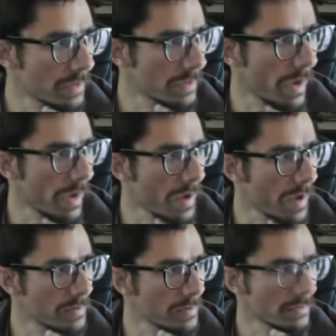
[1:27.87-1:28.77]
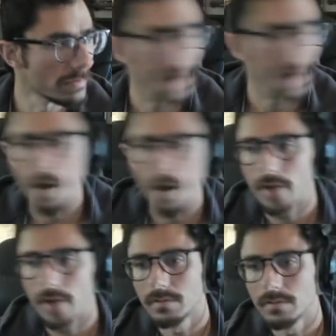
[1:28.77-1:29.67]
Yeah. Okay.
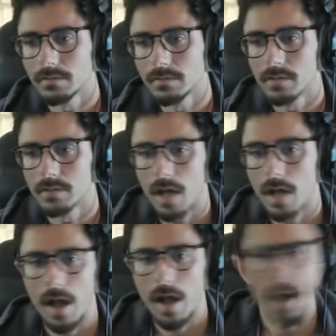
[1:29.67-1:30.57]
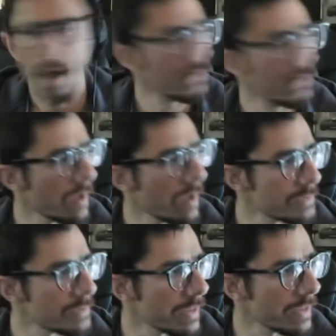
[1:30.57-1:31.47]
I don't know. I'm trying
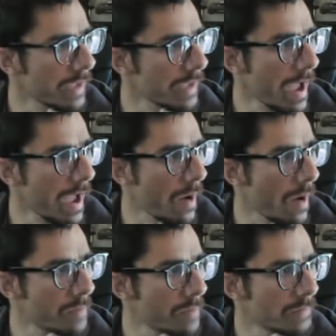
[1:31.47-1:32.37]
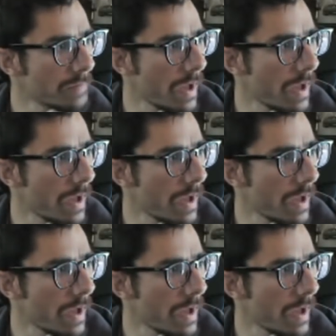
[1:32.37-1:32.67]
to think how, but...